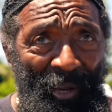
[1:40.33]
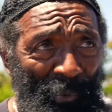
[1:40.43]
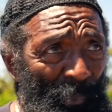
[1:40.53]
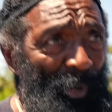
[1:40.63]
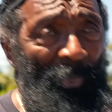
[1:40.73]

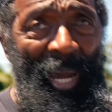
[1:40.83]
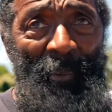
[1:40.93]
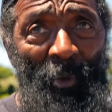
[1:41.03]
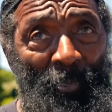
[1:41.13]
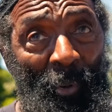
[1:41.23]
Real wide, we
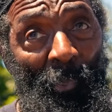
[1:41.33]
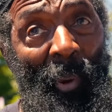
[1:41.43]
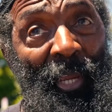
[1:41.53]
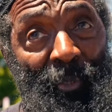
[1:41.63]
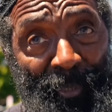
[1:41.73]
can put way
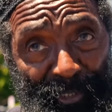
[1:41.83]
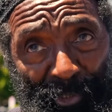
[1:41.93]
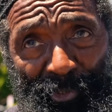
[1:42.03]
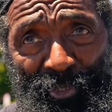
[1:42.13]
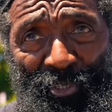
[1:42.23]
too much load
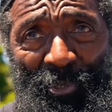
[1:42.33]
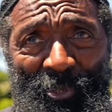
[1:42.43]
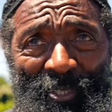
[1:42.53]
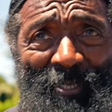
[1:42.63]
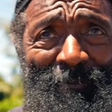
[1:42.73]
on your
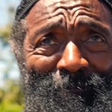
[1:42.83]
shoulders. I